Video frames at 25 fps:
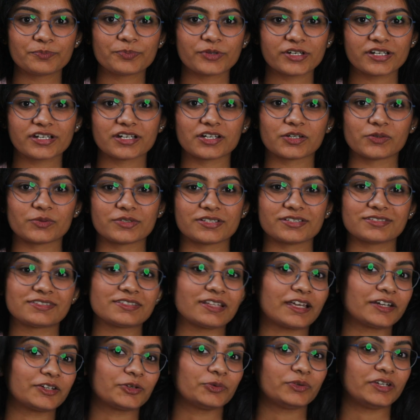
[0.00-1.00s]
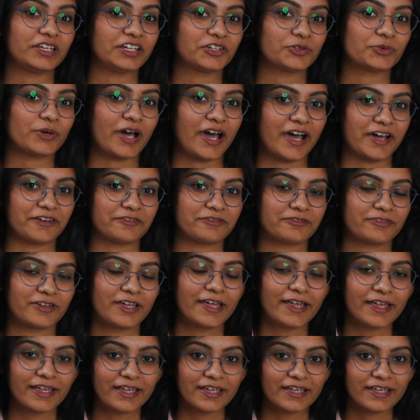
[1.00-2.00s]
prerequisites that you need to have.
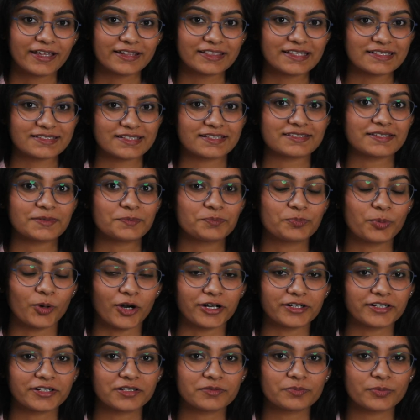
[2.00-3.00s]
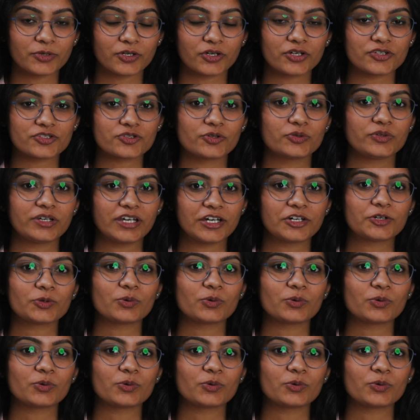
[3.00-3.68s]
This is important because you need